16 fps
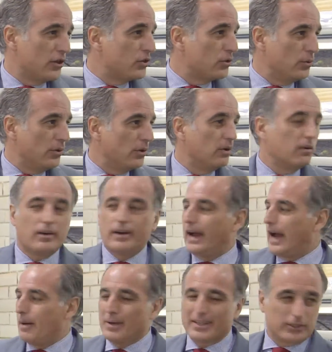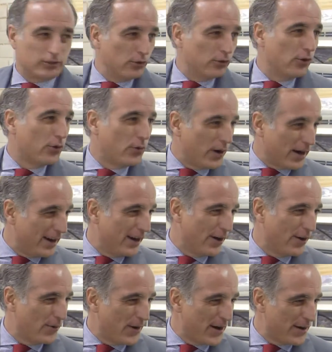through Amazon
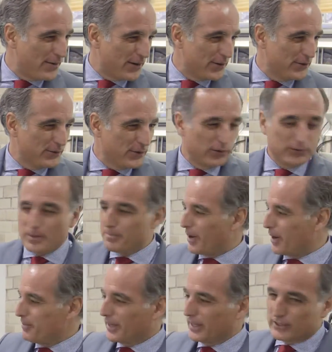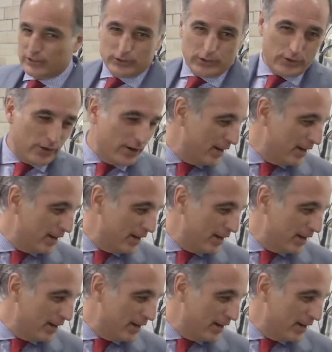or wherever, department store.